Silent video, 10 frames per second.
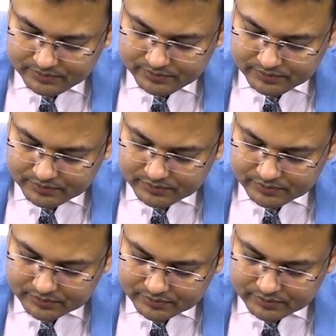
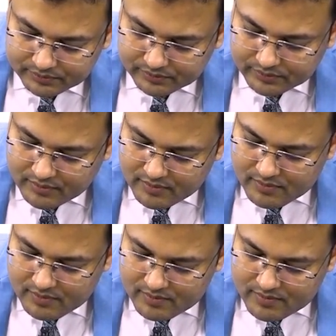
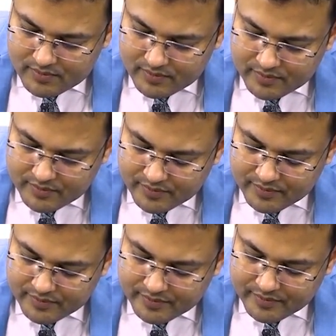
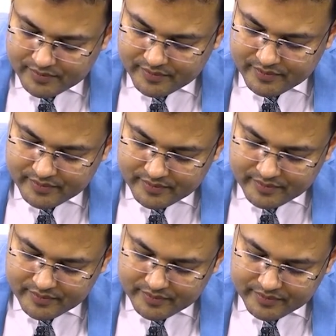
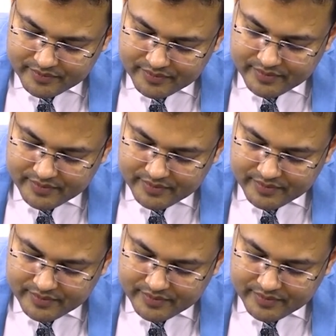(silence)